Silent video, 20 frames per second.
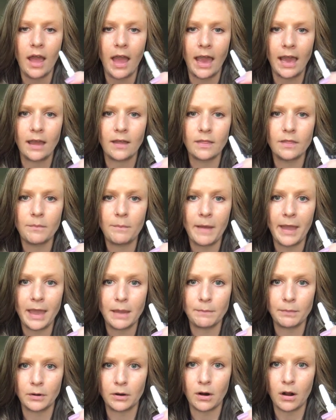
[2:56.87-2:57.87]
and the
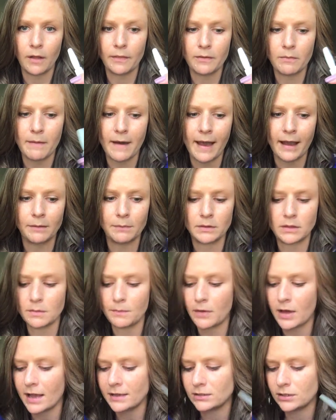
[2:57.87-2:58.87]
paper on the back, but the
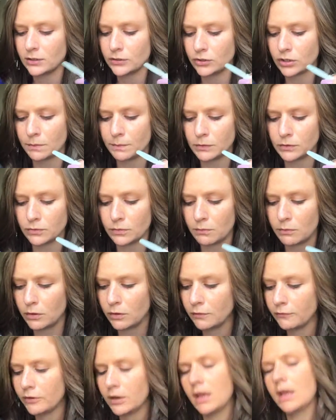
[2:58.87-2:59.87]
plastic strip is
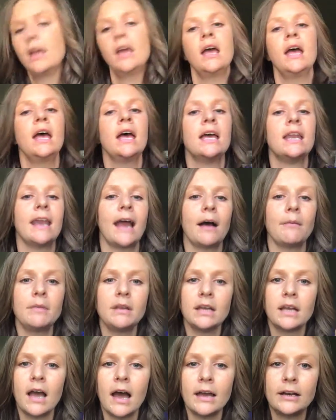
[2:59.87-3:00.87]
removed. Now I'm
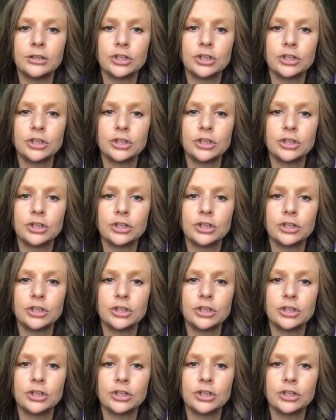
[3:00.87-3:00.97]
going to cut a